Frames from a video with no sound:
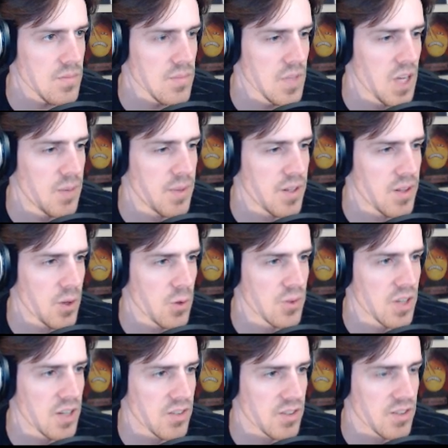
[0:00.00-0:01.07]
I mean, those
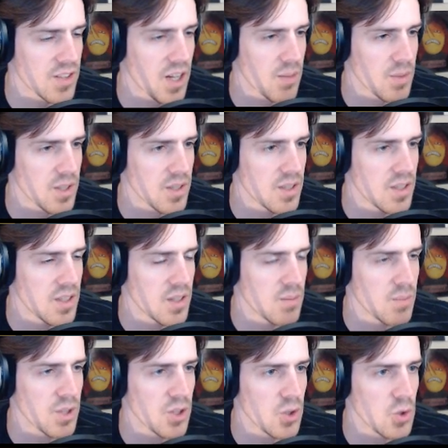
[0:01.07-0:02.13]
guys can stop me,
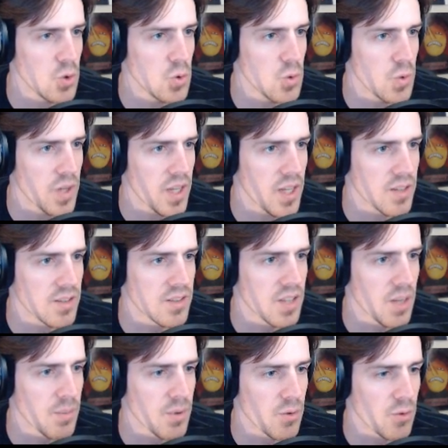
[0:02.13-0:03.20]
but you can't
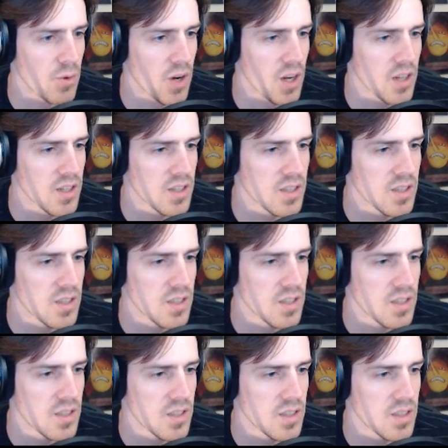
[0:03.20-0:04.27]
stop me, Rock.
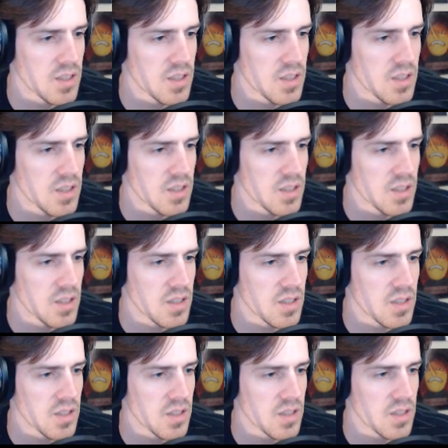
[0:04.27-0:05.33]

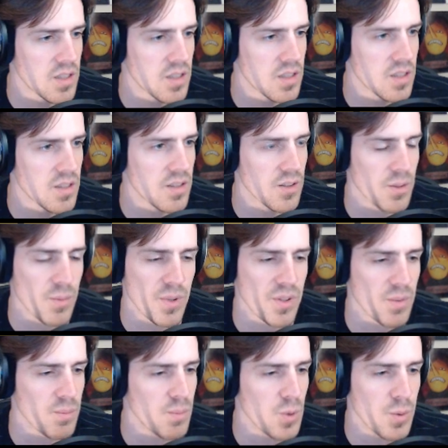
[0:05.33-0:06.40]
There's gonna be
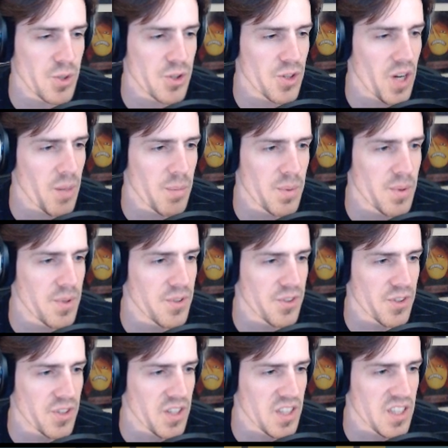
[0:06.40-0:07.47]
some booby trap. It's just
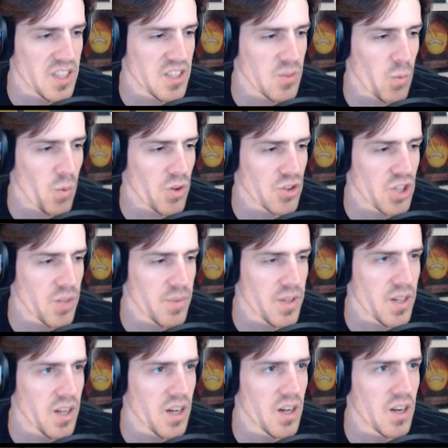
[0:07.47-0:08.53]
gonna one-shot me.
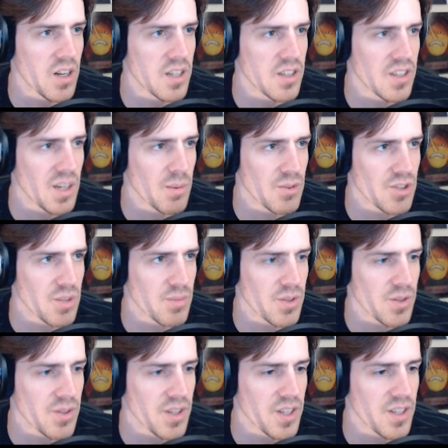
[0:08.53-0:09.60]
Oh, I need a double jump,
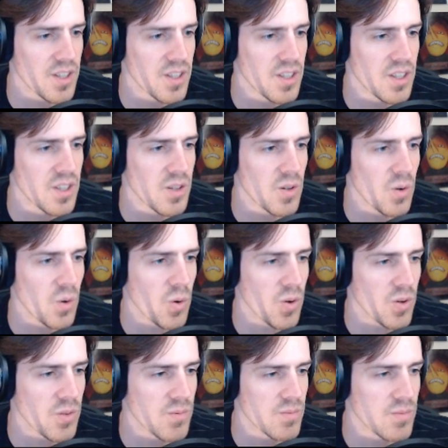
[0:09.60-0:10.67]
don't I?
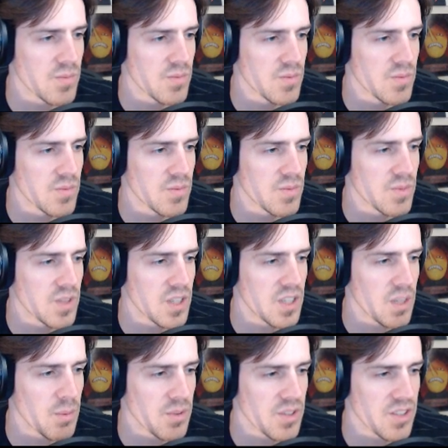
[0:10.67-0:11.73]
Or
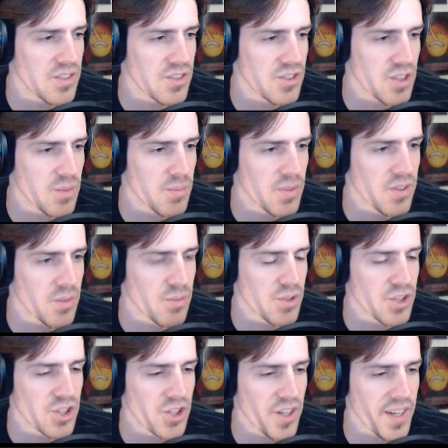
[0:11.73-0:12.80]
double distance jump, because I'm
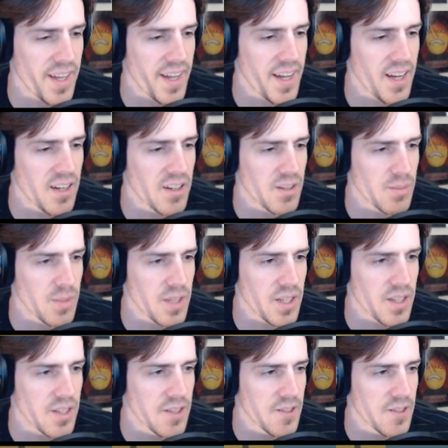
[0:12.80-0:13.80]
pretty sure I cannot make